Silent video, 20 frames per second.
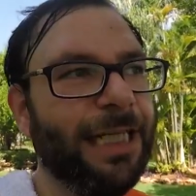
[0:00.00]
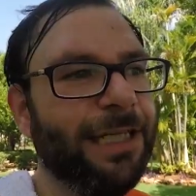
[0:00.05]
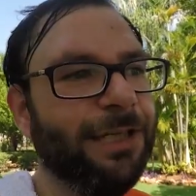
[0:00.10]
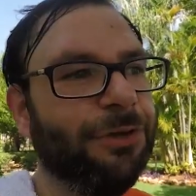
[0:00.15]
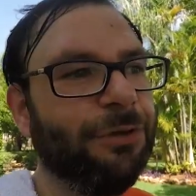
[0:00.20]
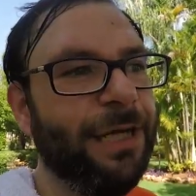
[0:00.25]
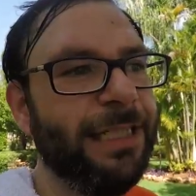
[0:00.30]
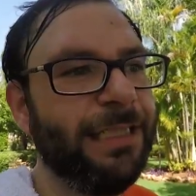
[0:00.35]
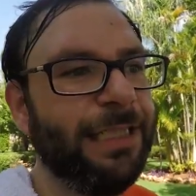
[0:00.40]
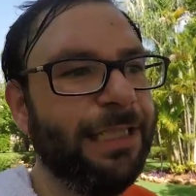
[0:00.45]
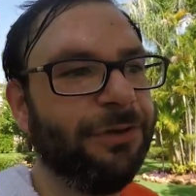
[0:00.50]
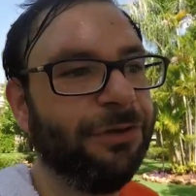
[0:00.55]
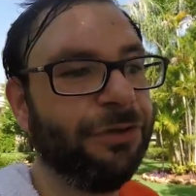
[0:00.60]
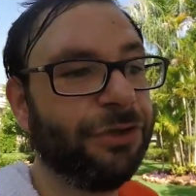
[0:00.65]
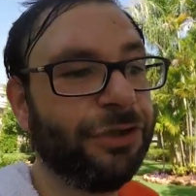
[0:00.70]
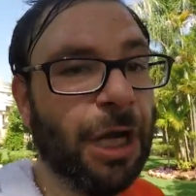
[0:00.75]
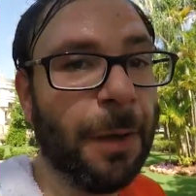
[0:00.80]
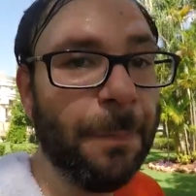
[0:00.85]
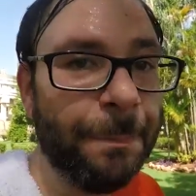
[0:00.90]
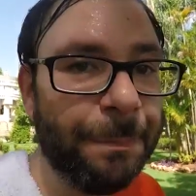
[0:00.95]
kind of crazy to
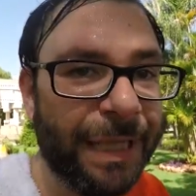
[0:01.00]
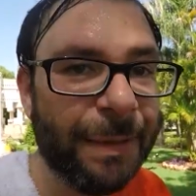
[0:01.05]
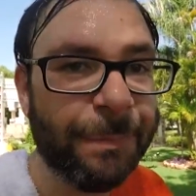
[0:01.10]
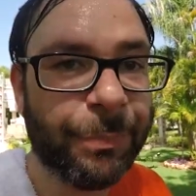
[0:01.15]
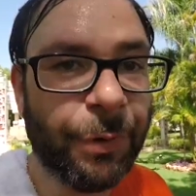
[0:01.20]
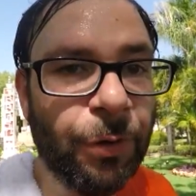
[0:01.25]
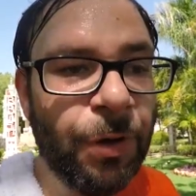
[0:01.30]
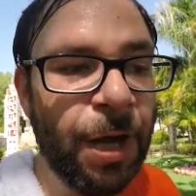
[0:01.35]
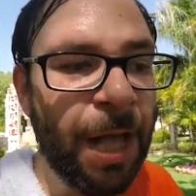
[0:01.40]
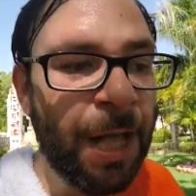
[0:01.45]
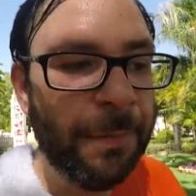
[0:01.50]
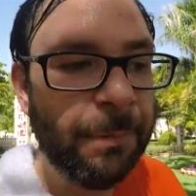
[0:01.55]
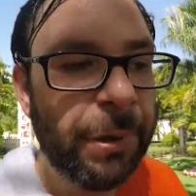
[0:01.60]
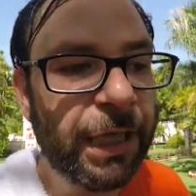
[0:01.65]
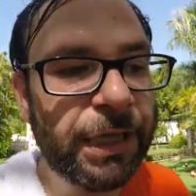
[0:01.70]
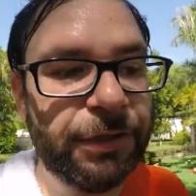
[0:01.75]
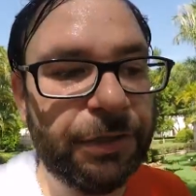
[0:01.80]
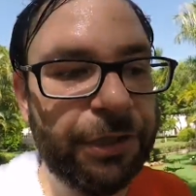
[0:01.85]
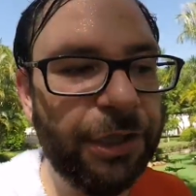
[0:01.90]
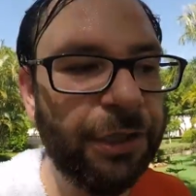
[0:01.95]
some people,
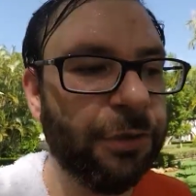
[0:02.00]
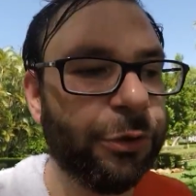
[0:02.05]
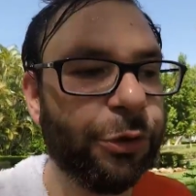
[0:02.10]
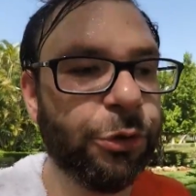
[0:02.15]
but you know,